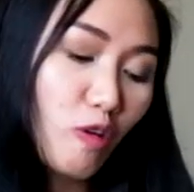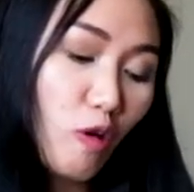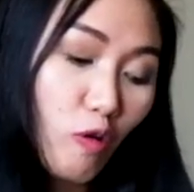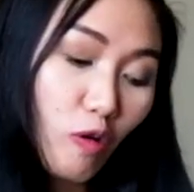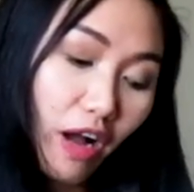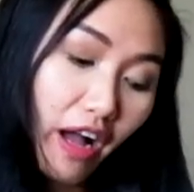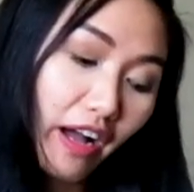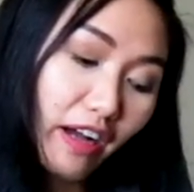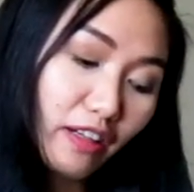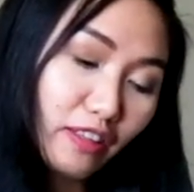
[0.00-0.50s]

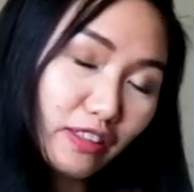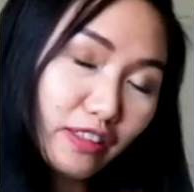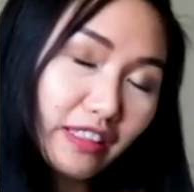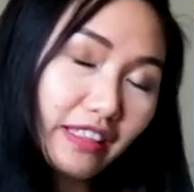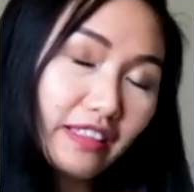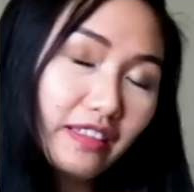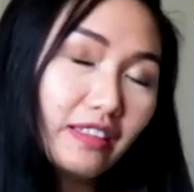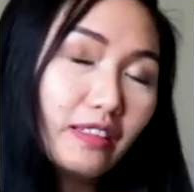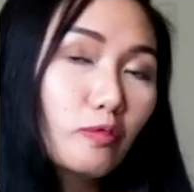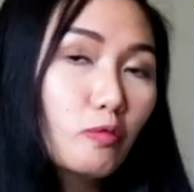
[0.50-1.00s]
go out.
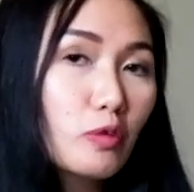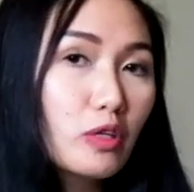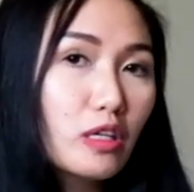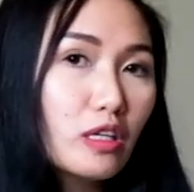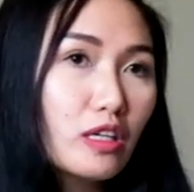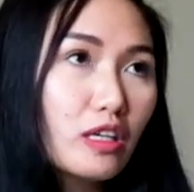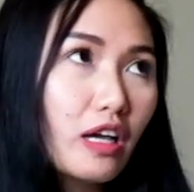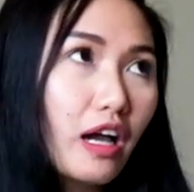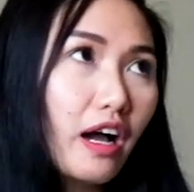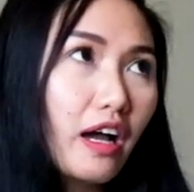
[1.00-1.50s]

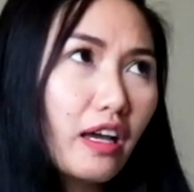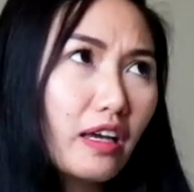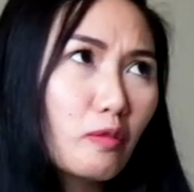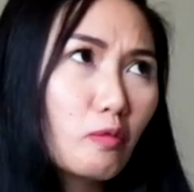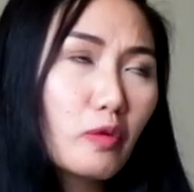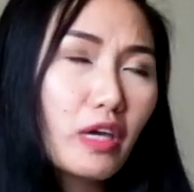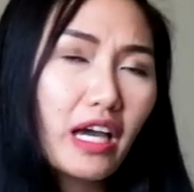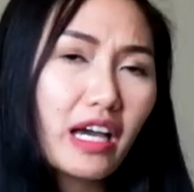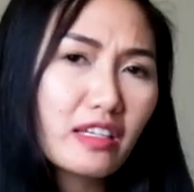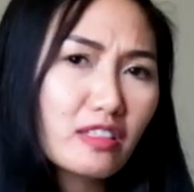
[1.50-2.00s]
We
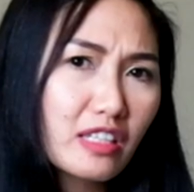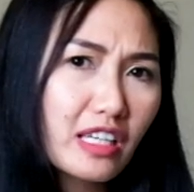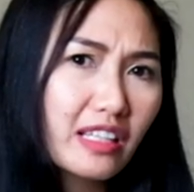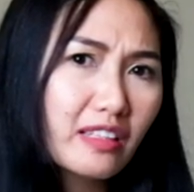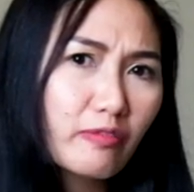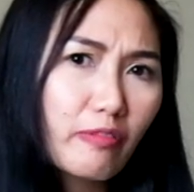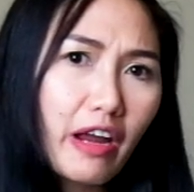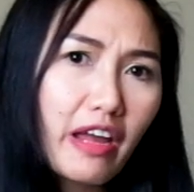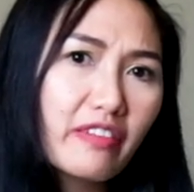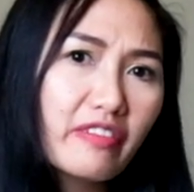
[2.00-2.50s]
I we
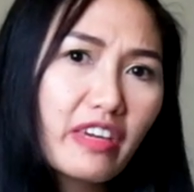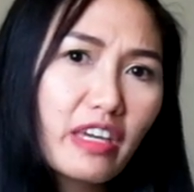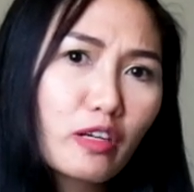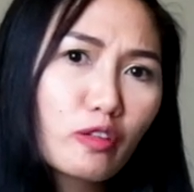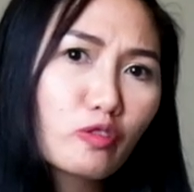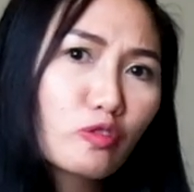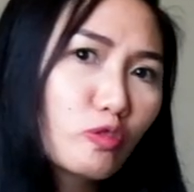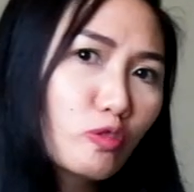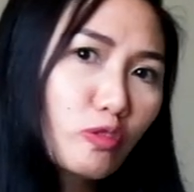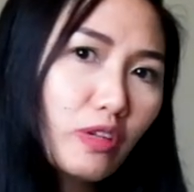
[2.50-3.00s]
actually arrived
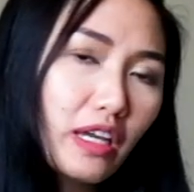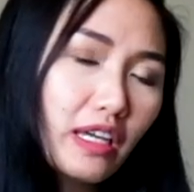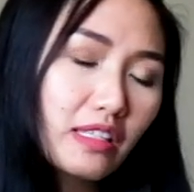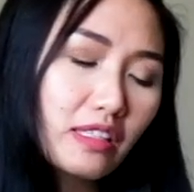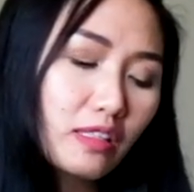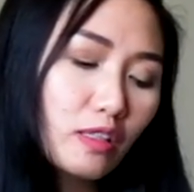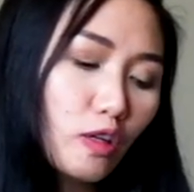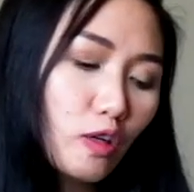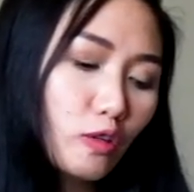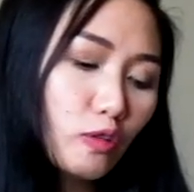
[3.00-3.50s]
here two
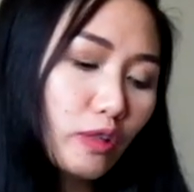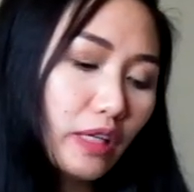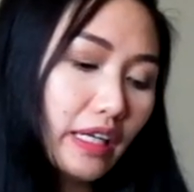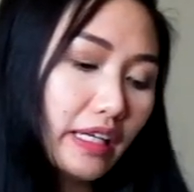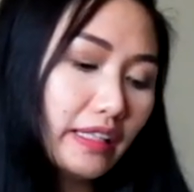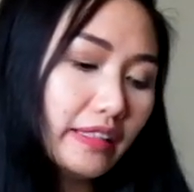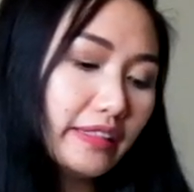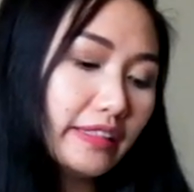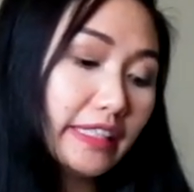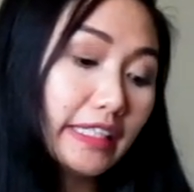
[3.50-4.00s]
days ago
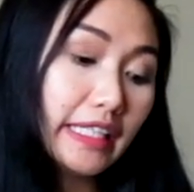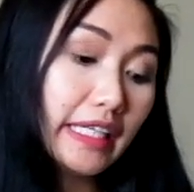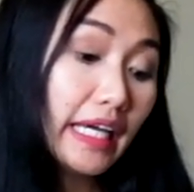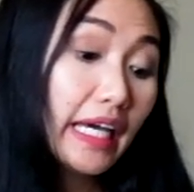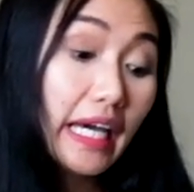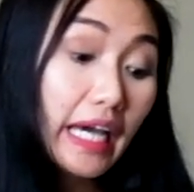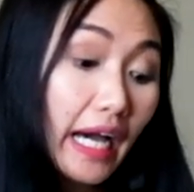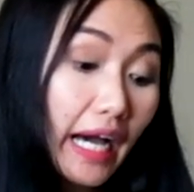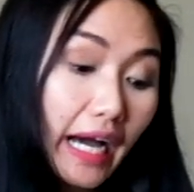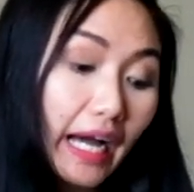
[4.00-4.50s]
and
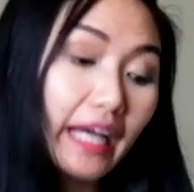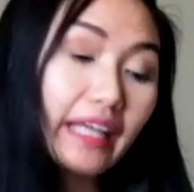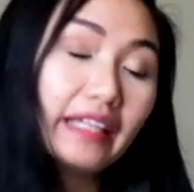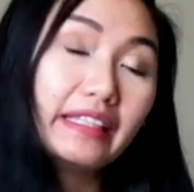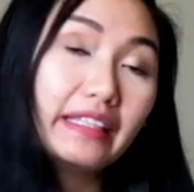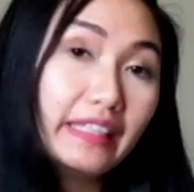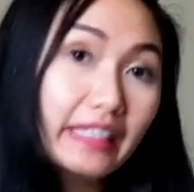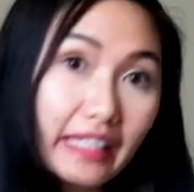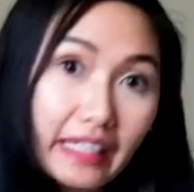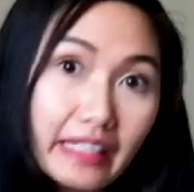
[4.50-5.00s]
I
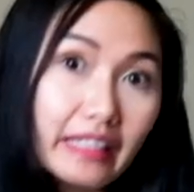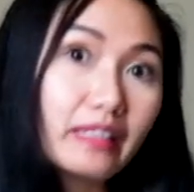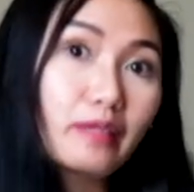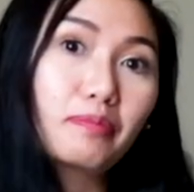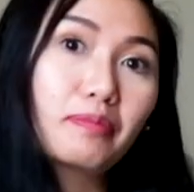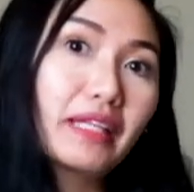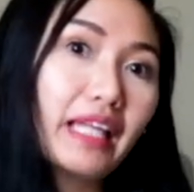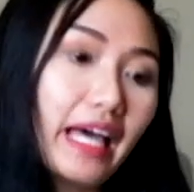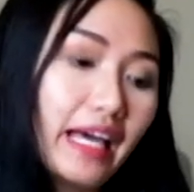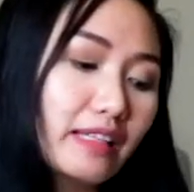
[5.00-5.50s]
didn't
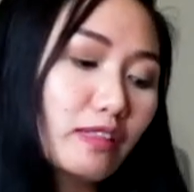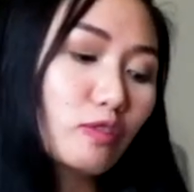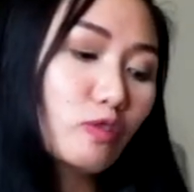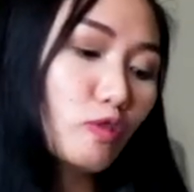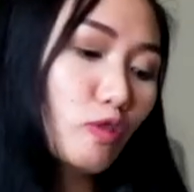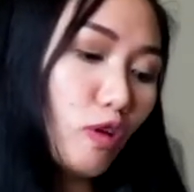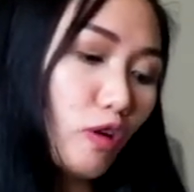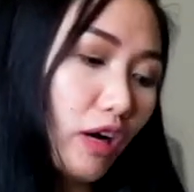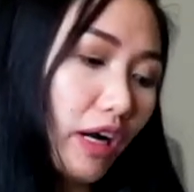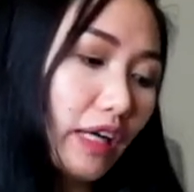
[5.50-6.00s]
plan to
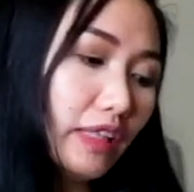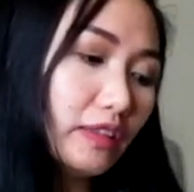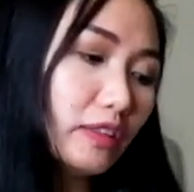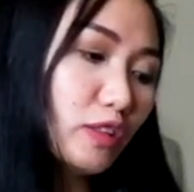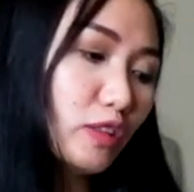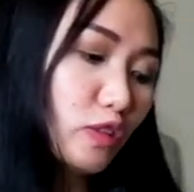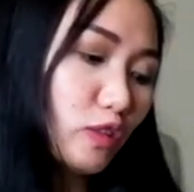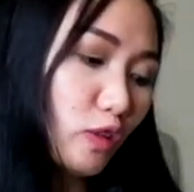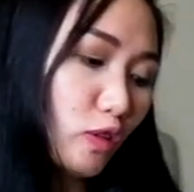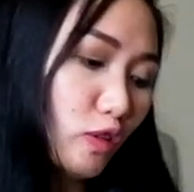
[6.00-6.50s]
go
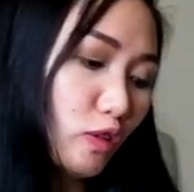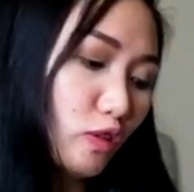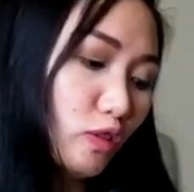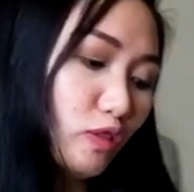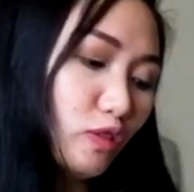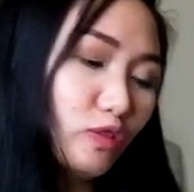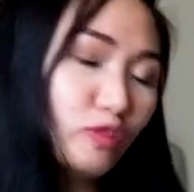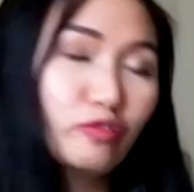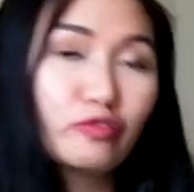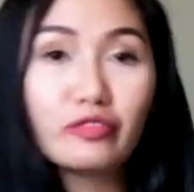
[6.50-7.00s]
out, so
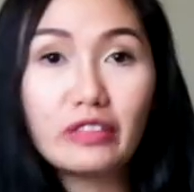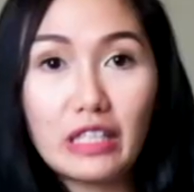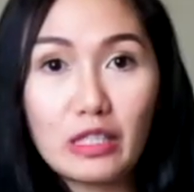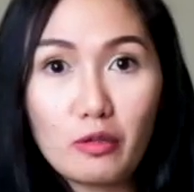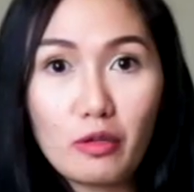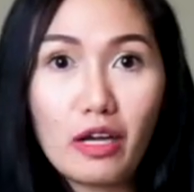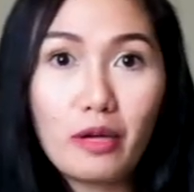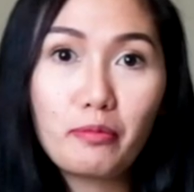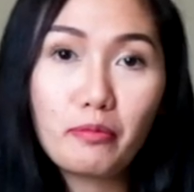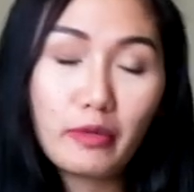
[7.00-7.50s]

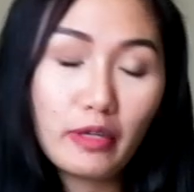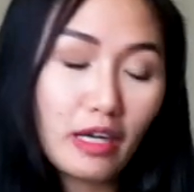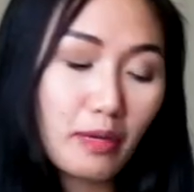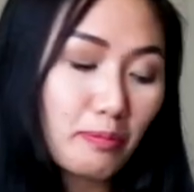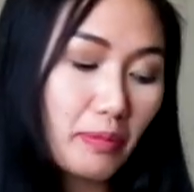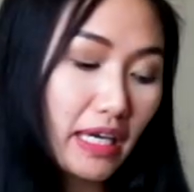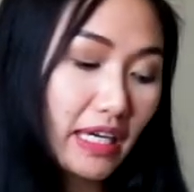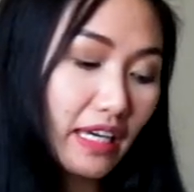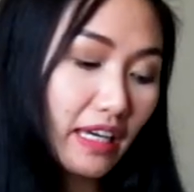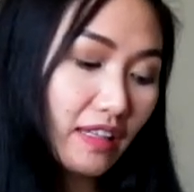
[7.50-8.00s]
that's why I'm
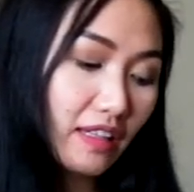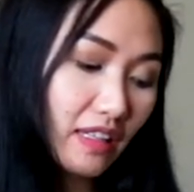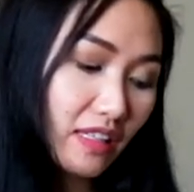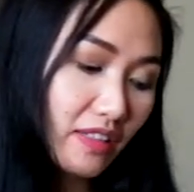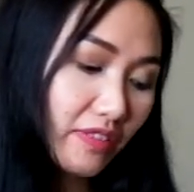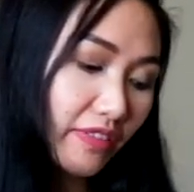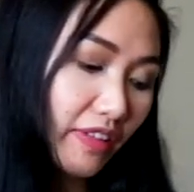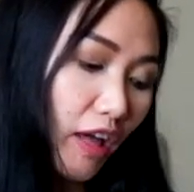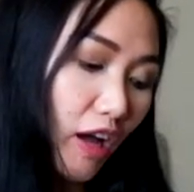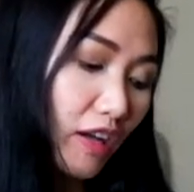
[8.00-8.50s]
making
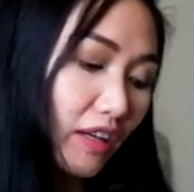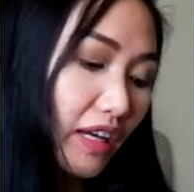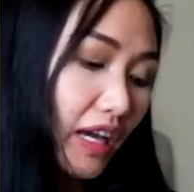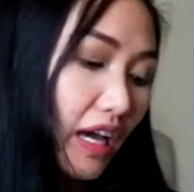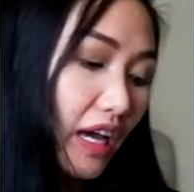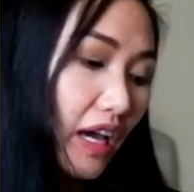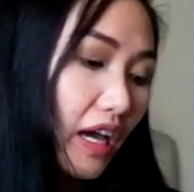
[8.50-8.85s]
this vlog.